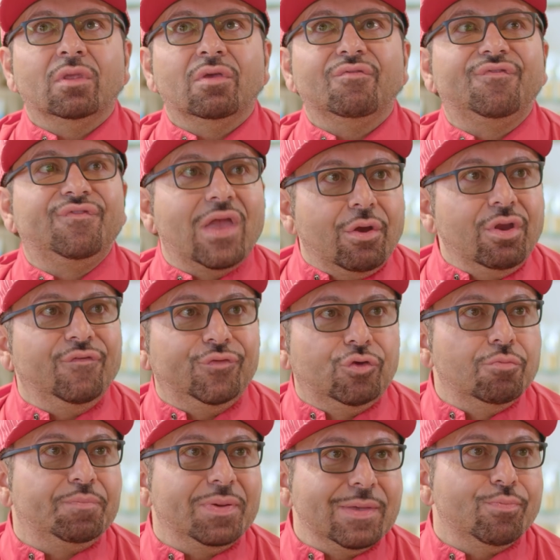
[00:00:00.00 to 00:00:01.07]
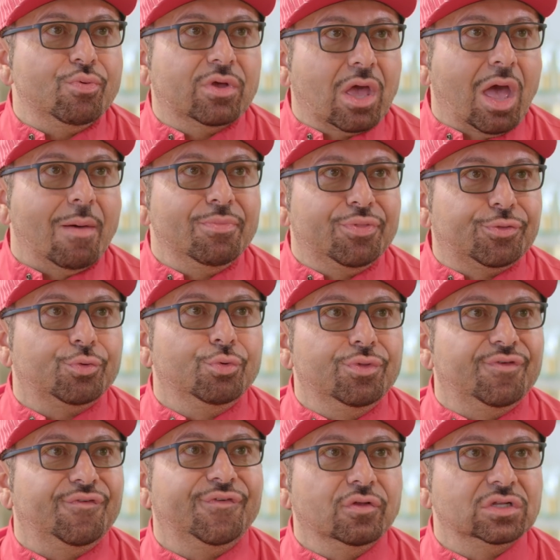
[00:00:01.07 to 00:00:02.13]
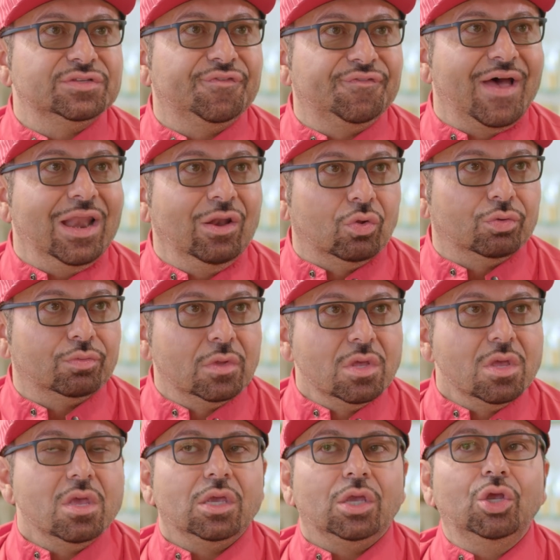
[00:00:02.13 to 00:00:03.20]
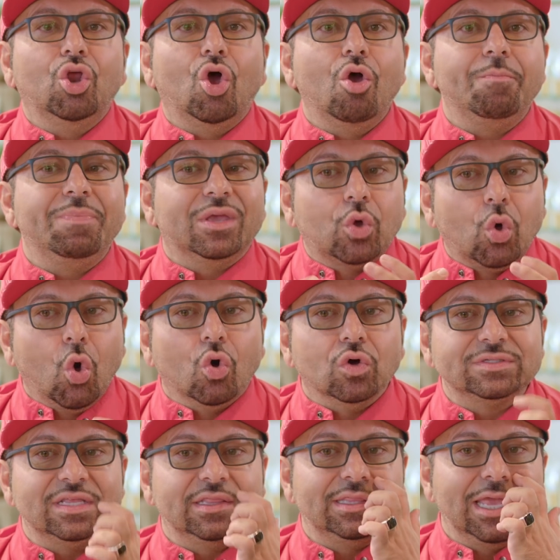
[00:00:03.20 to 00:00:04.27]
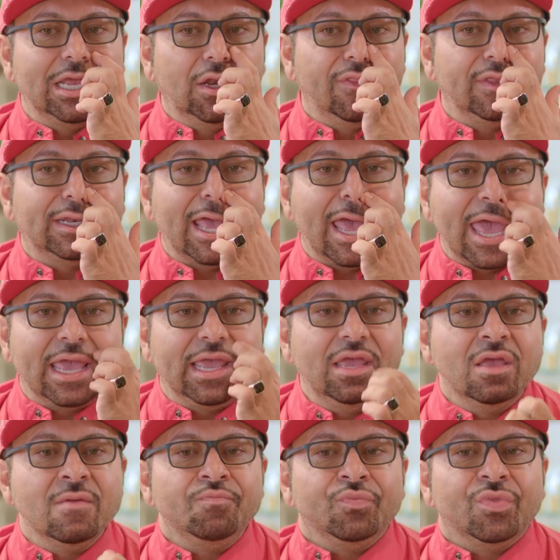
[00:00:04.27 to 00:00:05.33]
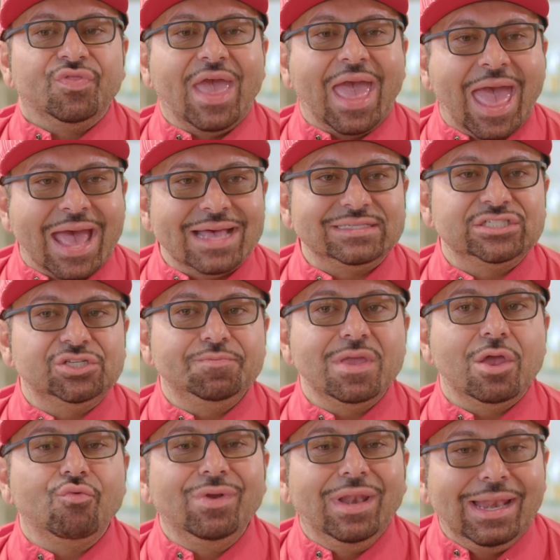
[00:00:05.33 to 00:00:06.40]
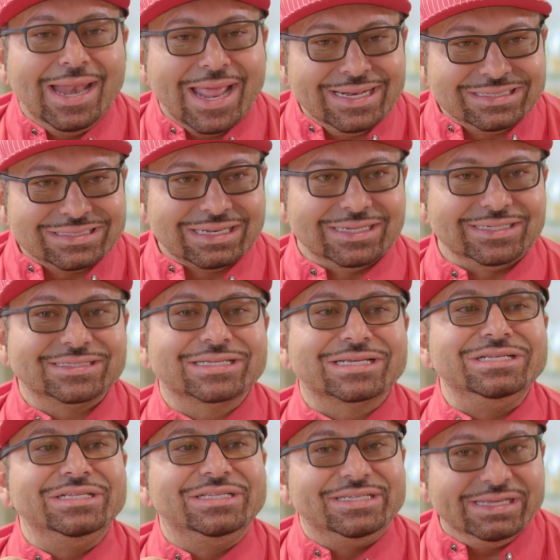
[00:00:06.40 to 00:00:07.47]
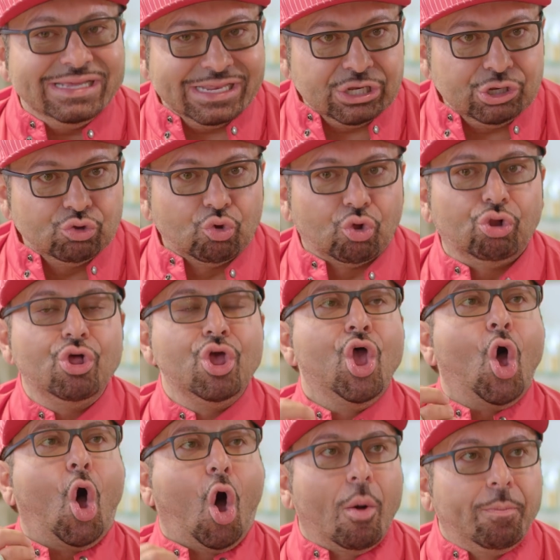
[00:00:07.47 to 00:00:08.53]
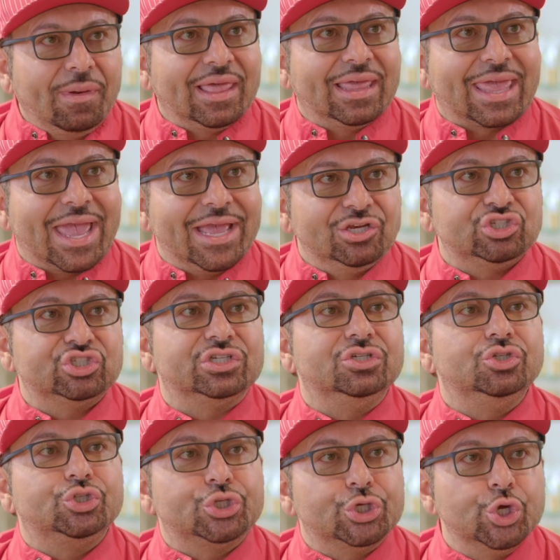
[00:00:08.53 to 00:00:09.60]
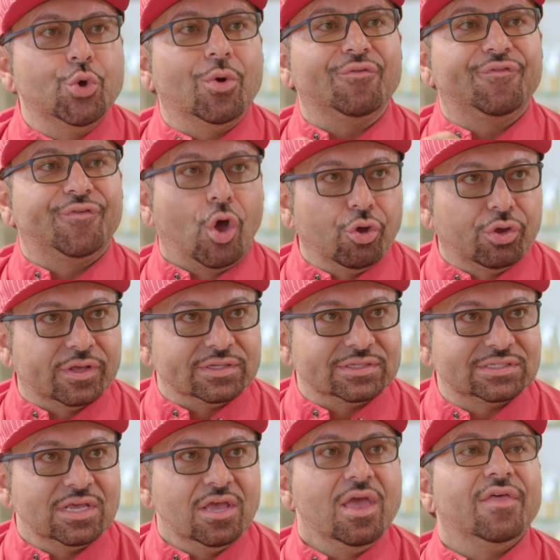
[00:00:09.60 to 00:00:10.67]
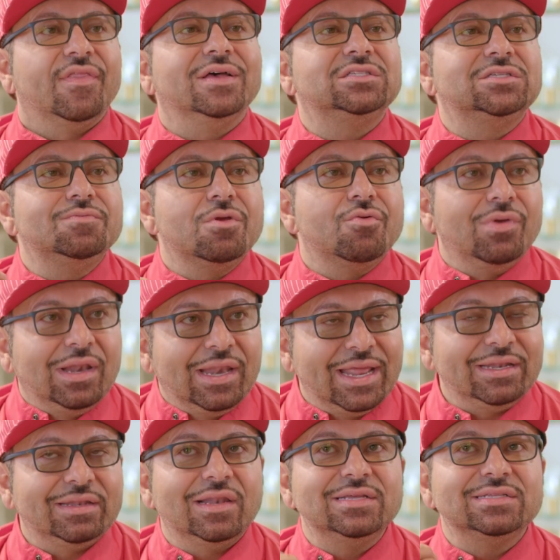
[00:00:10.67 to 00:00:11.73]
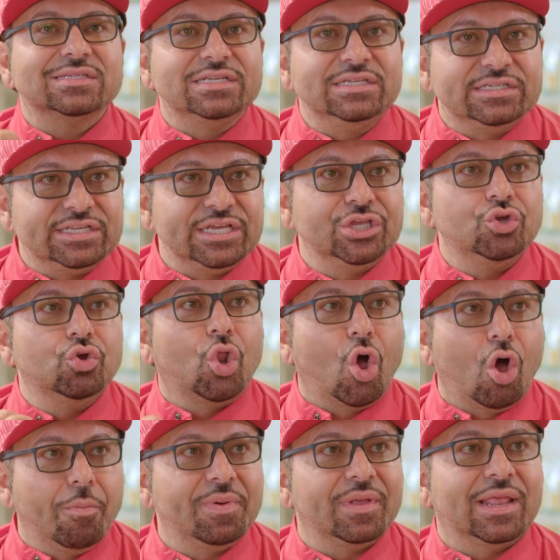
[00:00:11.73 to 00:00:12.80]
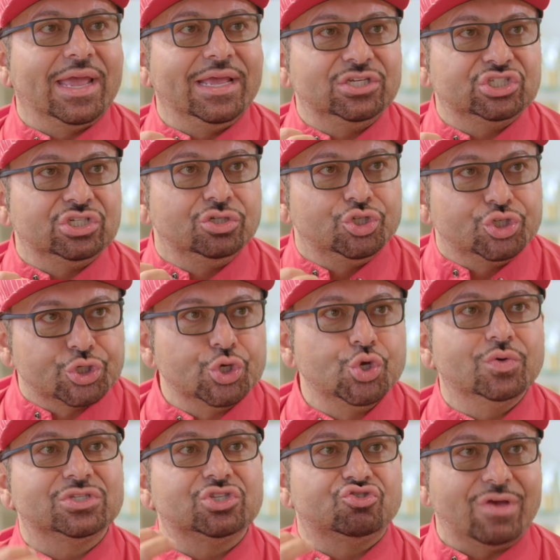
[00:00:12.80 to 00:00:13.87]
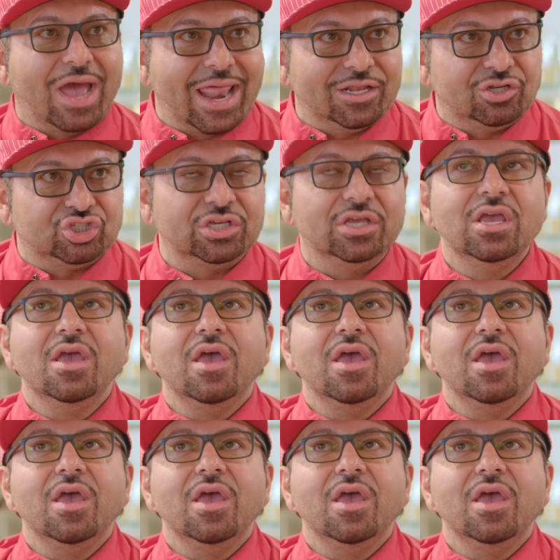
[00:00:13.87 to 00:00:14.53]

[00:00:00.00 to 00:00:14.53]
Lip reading: Very few people come through the filter funnel. You know, because at the end of the day, there has to be a relentless, continual obligation to a focus. There has to be a relentless, continual obligation to a strategy.